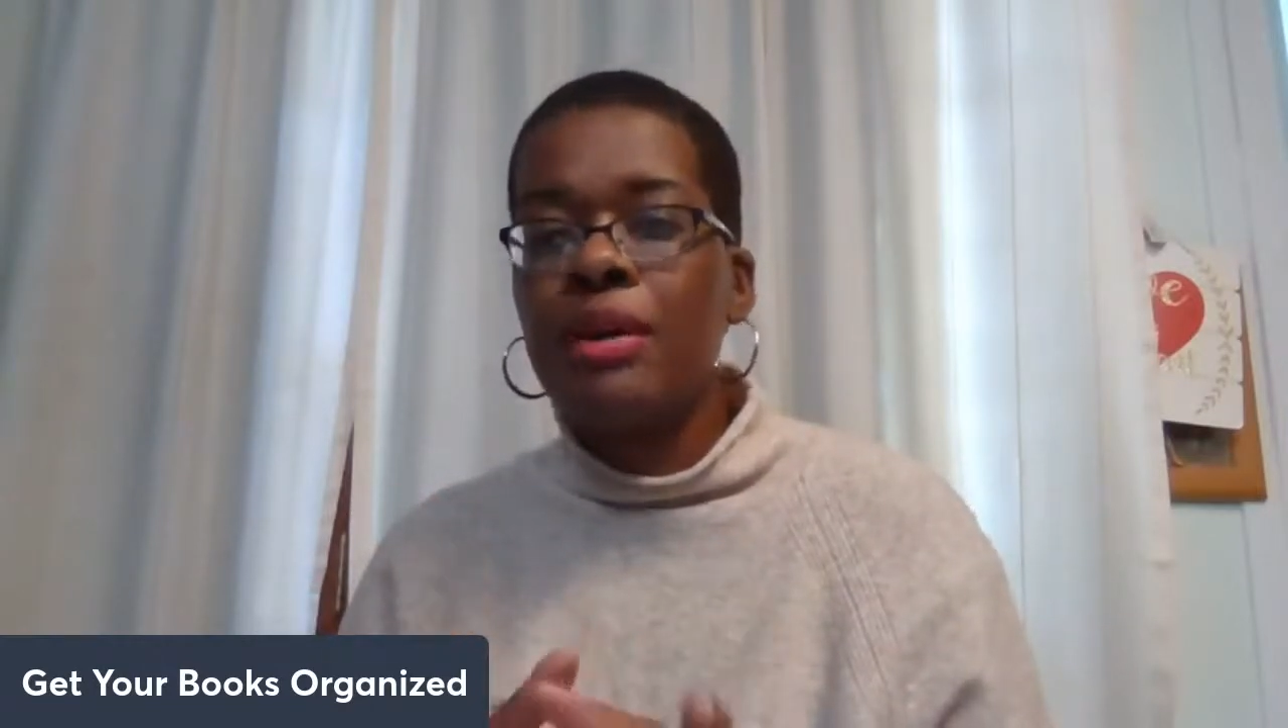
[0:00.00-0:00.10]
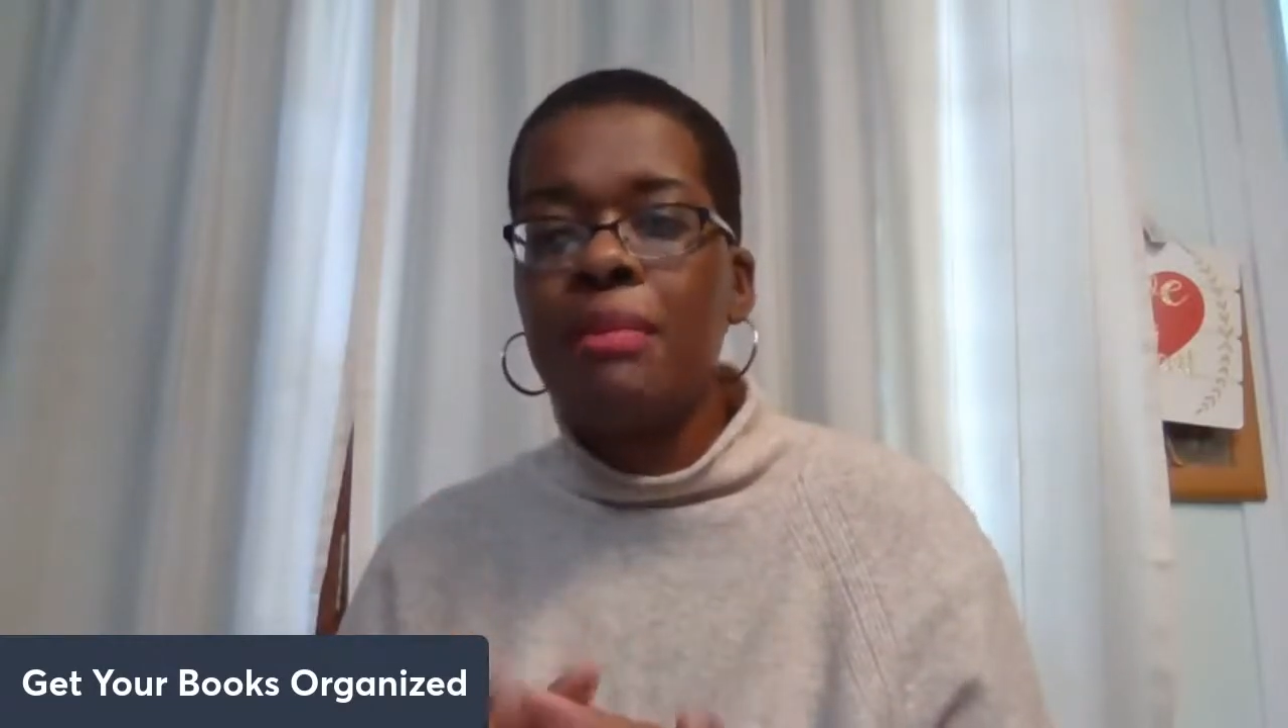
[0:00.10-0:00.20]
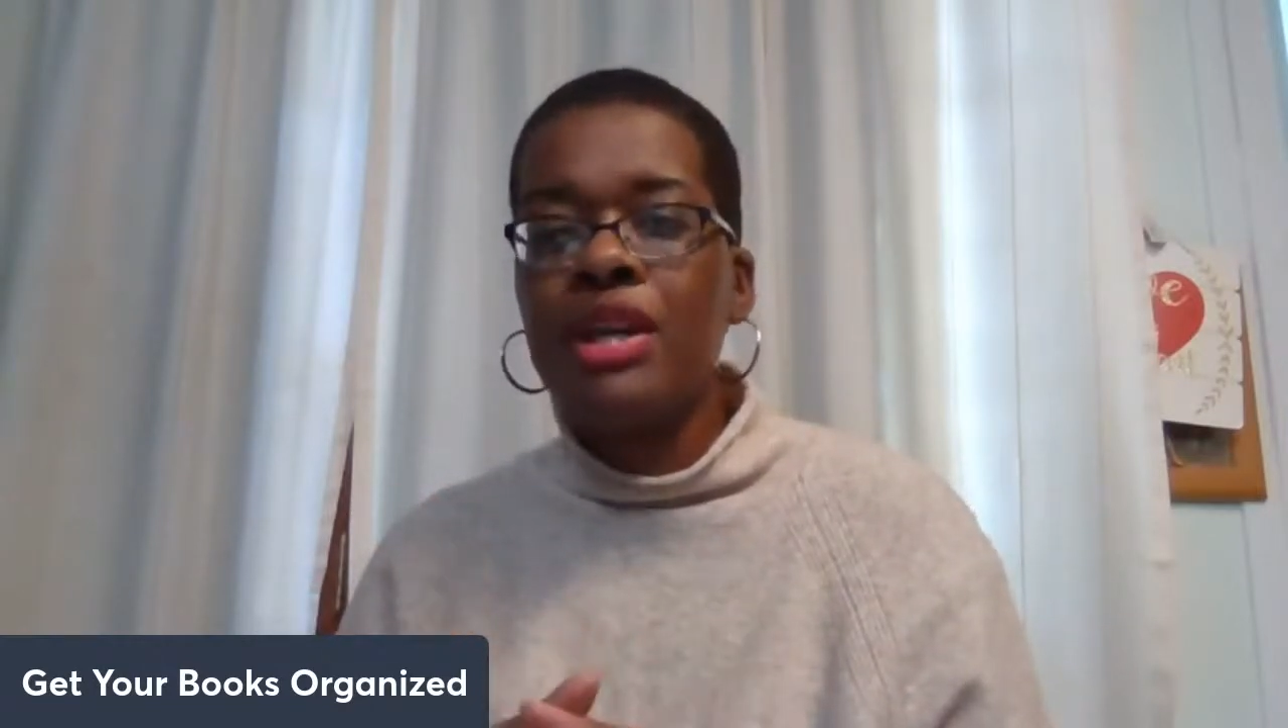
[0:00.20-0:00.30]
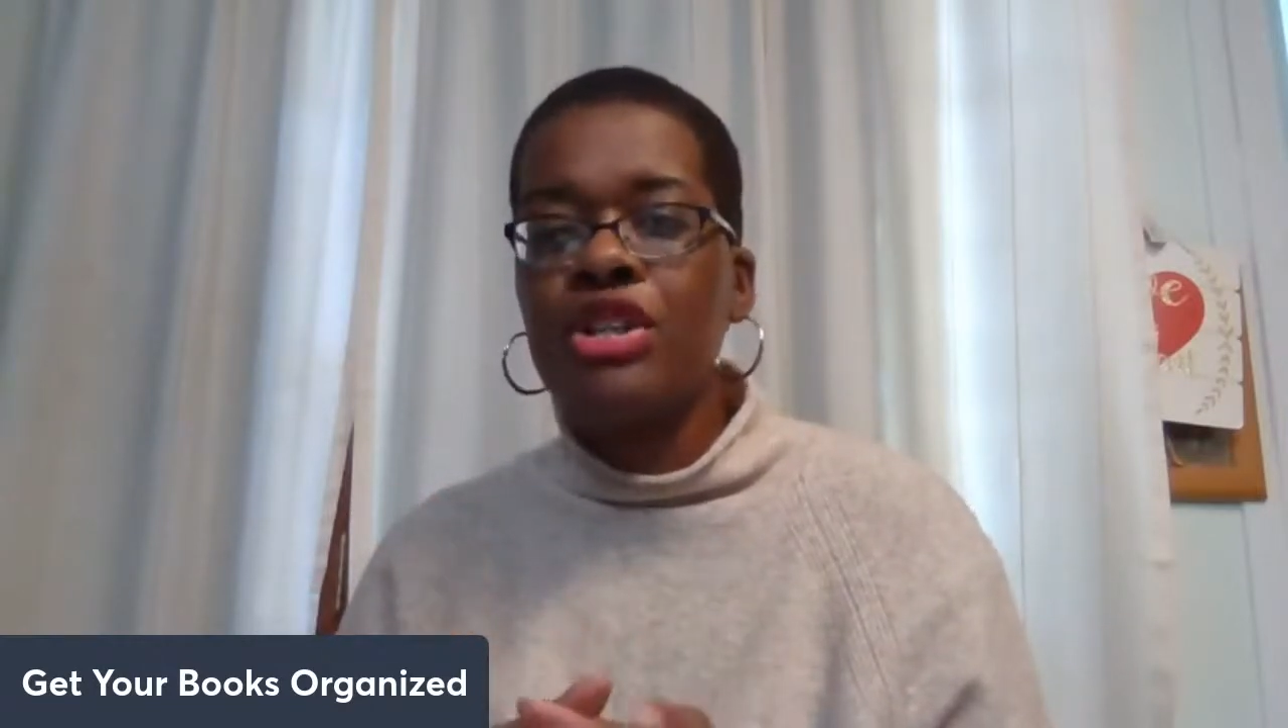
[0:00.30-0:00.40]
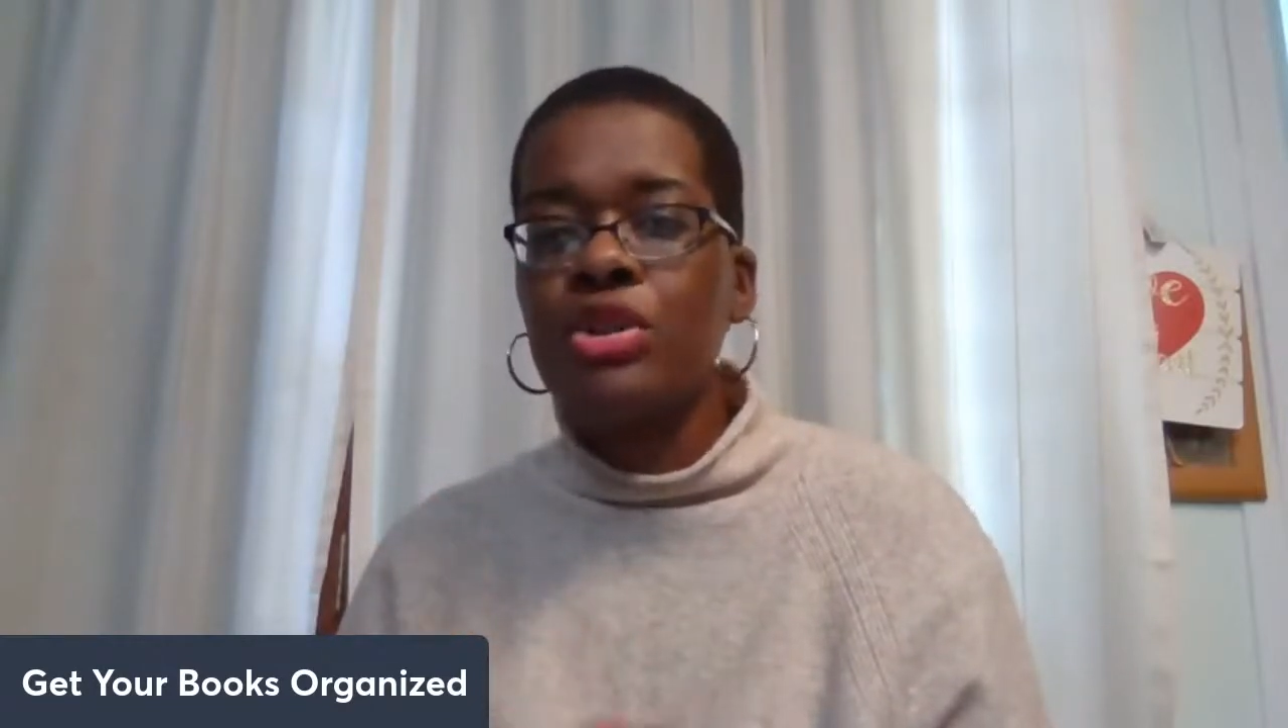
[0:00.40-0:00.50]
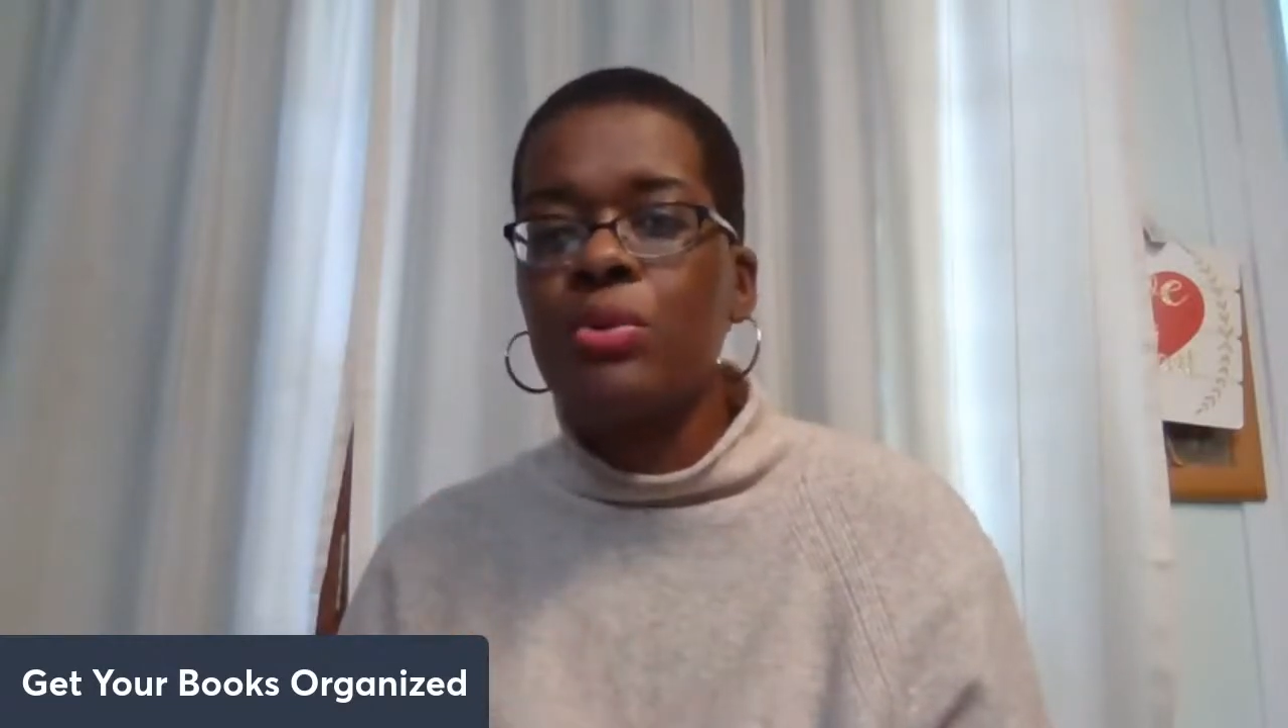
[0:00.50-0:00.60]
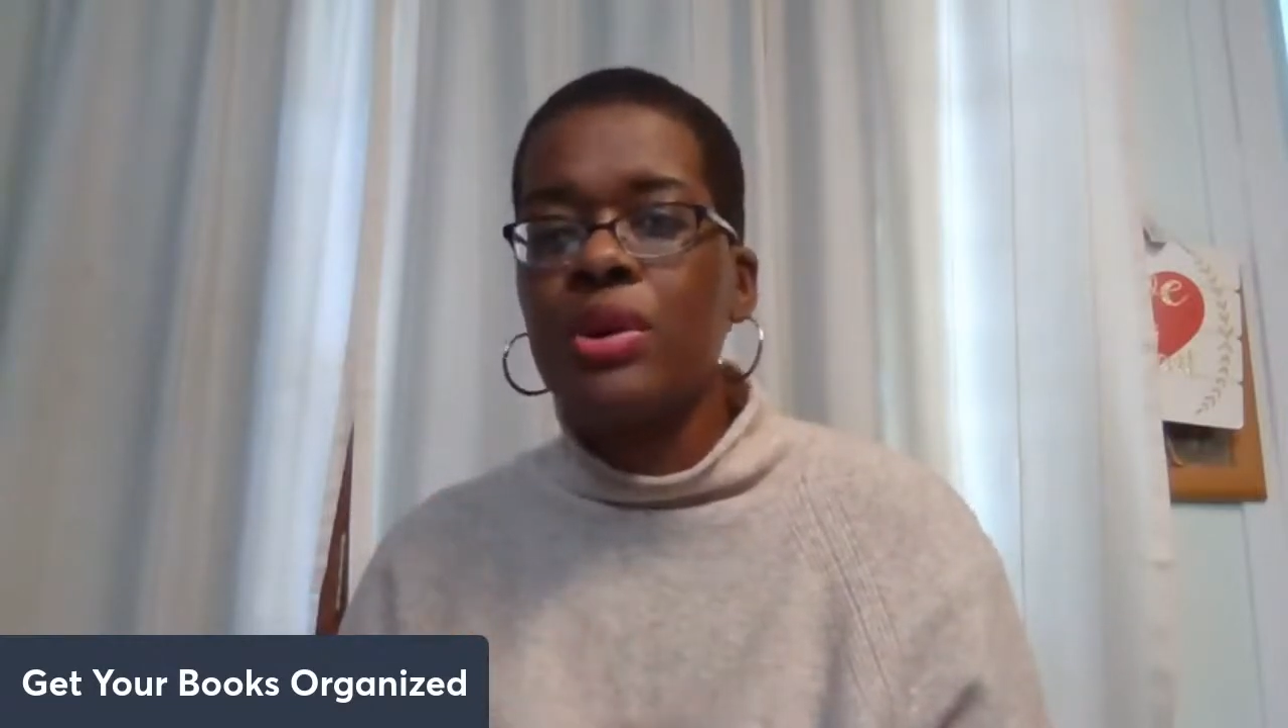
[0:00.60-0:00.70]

make sure